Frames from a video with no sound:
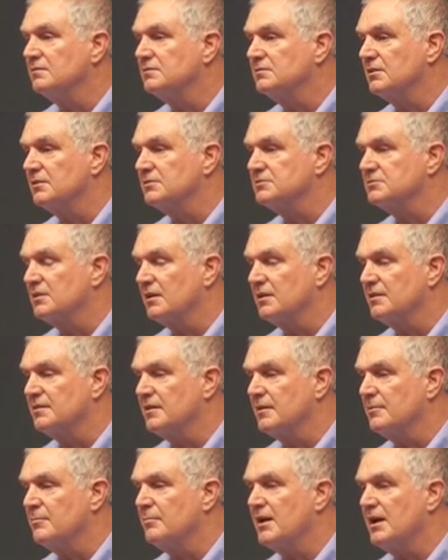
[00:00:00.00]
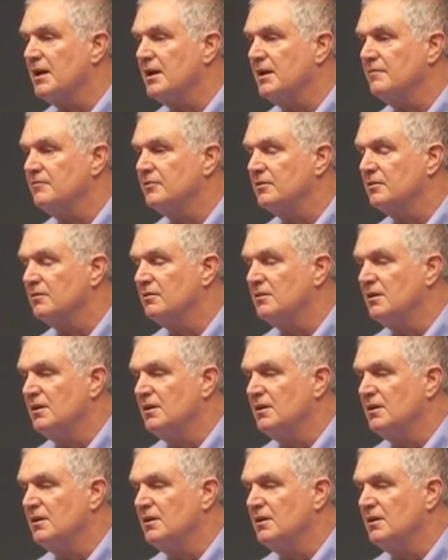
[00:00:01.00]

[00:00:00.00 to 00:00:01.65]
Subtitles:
to study their behavior.